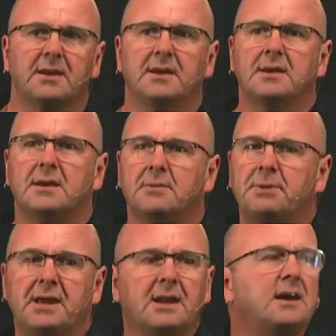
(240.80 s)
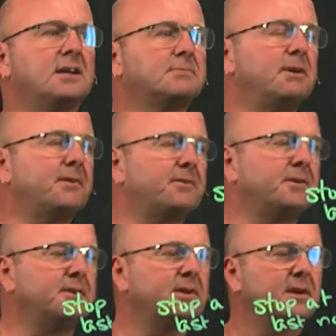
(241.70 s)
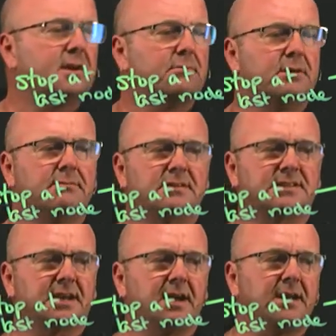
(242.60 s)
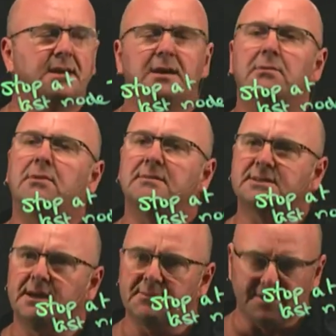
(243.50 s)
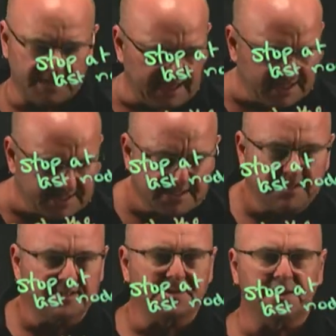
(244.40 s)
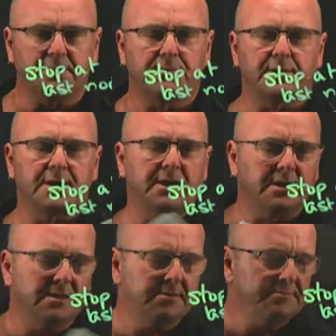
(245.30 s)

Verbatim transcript: In a peek last method, we would say, well, temp.next is not equal to null,